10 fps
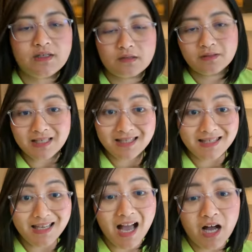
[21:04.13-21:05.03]
so let's see
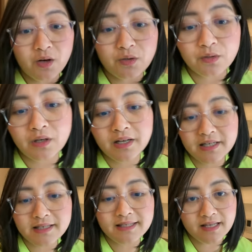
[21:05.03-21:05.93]
how
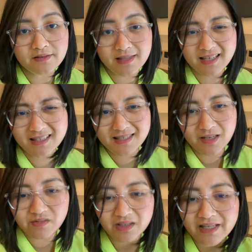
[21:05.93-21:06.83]
this sounds like. Let's give
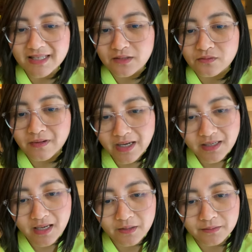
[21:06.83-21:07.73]
it a listen right
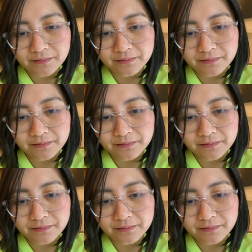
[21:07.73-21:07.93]
now.